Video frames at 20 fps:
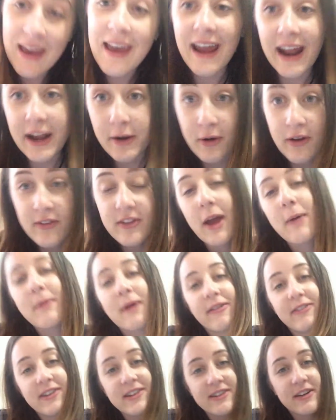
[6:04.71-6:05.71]
Anyways, I'm
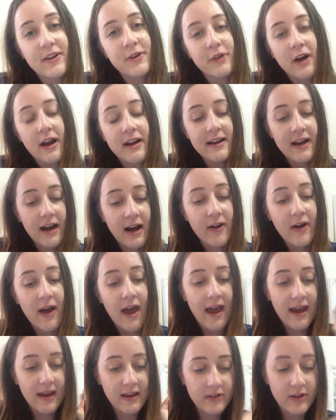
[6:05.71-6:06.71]
having dinner right now
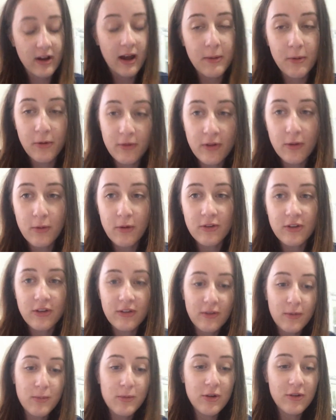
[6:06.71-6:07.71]
and I'm also watching
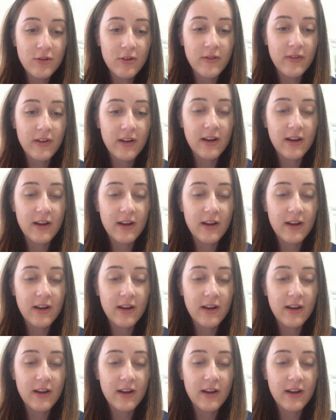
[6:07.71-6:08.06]
some YouTube